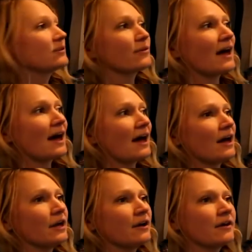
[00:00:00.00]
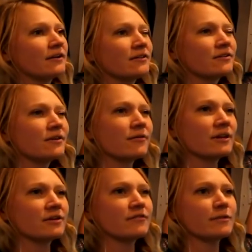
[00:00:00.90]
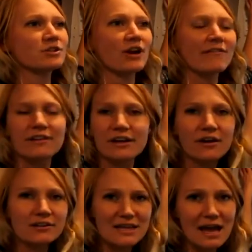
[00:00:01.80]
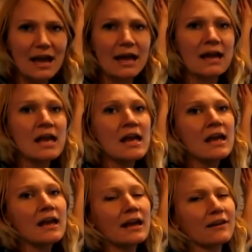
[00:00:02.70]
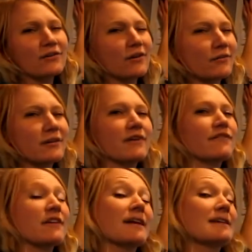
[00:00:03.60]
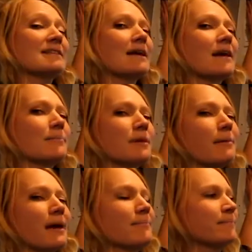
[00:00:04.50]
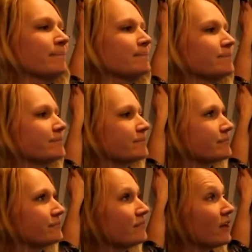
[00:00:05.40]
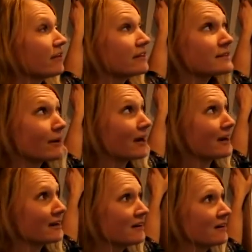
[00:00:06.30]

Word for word: so that, you know, when you've been traveling all day and you don't really feel like setting up the bed, this one